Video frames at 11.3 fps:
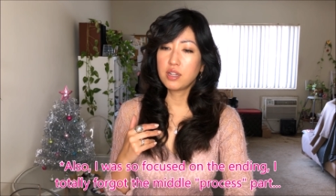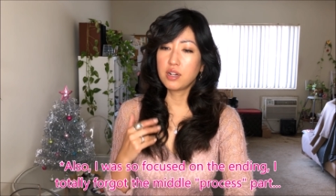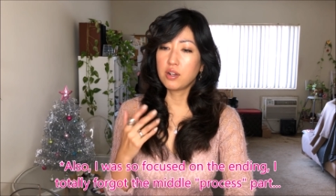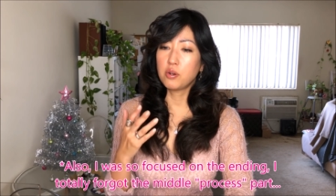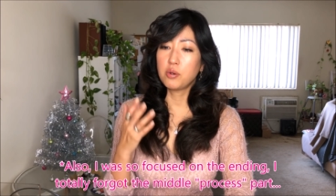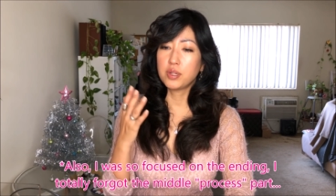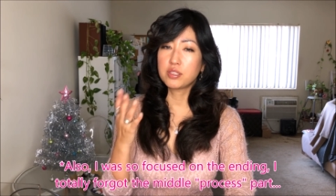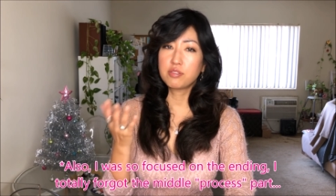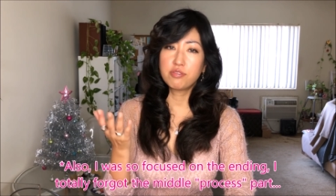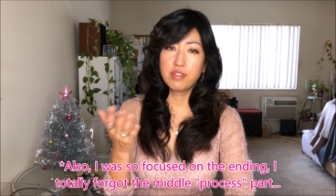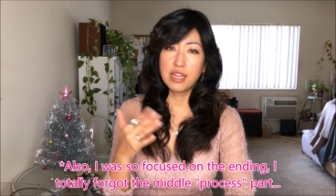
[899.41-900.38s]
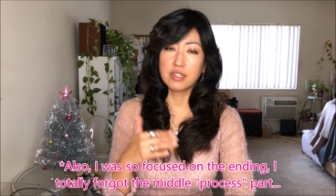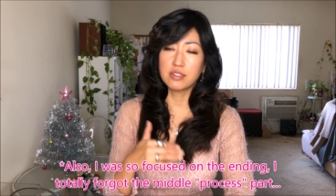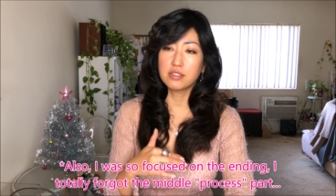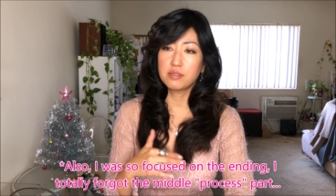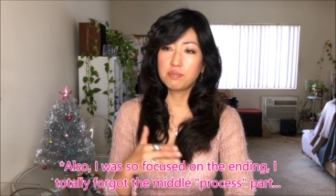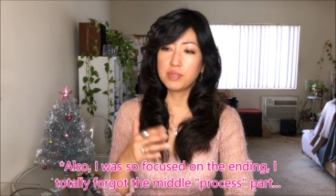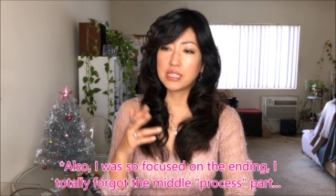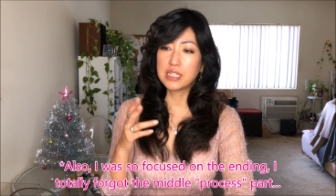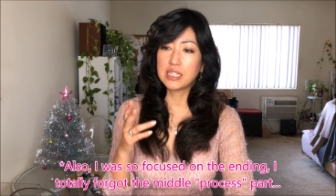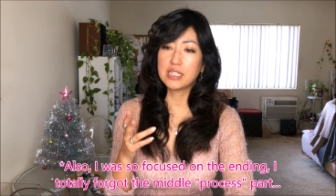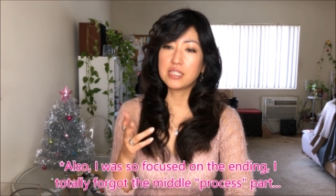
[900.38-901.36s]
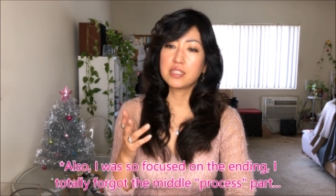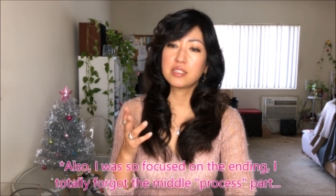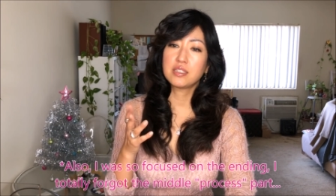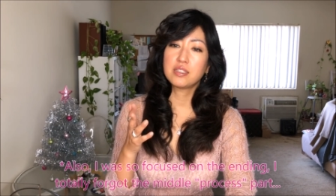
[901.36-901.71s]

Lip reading: and I always failed because